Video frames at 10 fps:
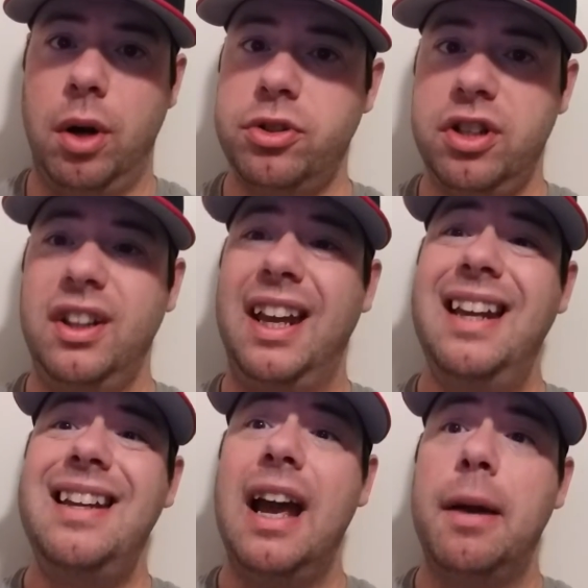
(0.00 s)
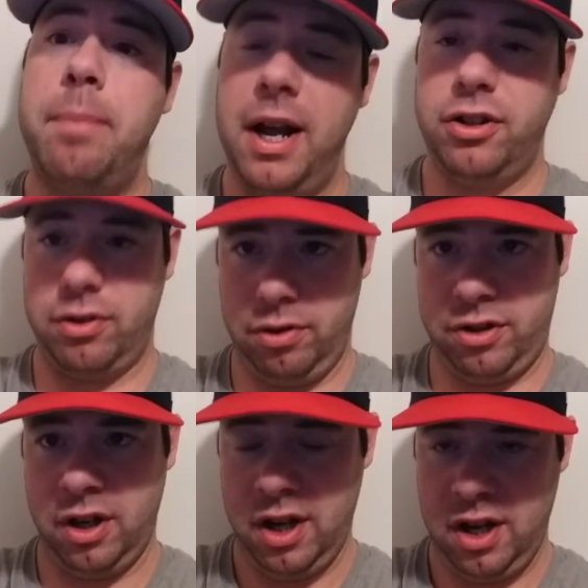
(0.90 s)
hosting the Indiana
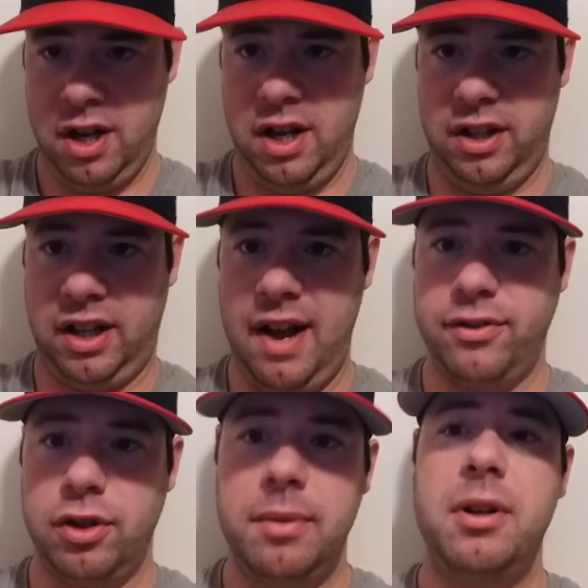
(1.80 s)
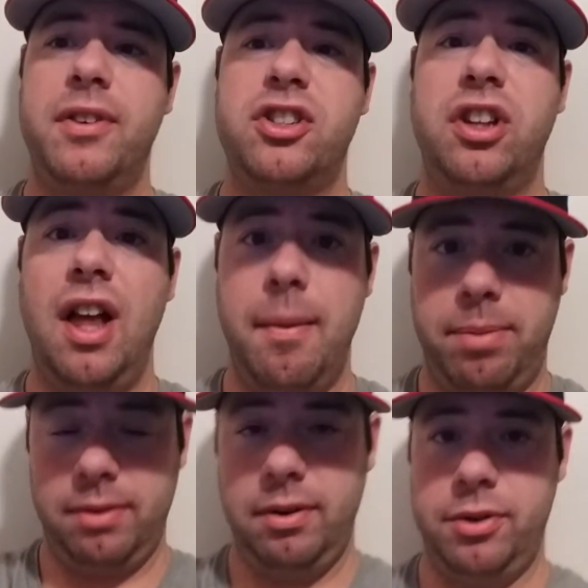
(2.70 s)
Pacers, and the Cavs are in a bit of a slump.